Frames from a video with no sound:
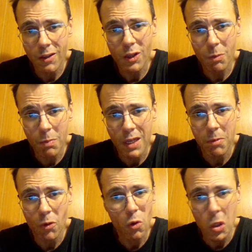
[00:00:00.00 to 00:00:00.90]
as this
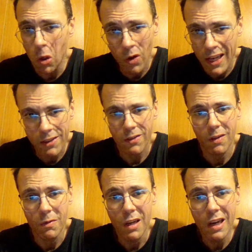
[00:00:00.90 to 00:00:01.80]
people, no less
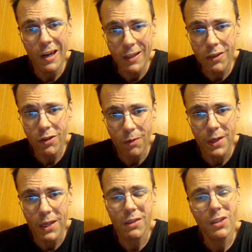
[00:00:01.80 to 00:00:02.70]
than other
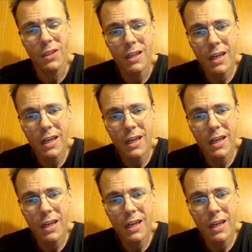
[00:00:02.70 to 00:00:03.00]
Slovenes,